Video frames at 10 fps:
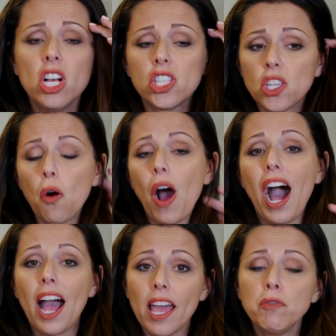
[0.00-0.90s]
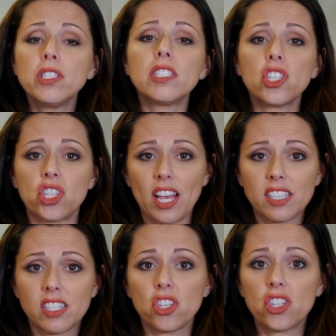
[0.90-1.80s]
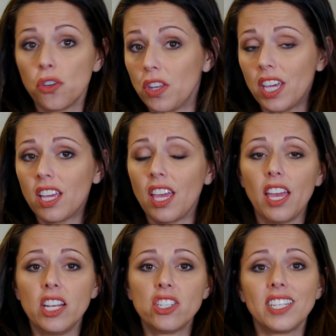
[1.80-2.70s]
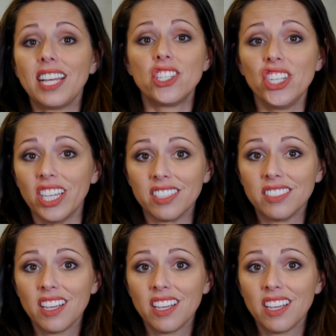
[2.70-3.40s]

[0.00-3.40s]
So I would suggest shooting in just HD.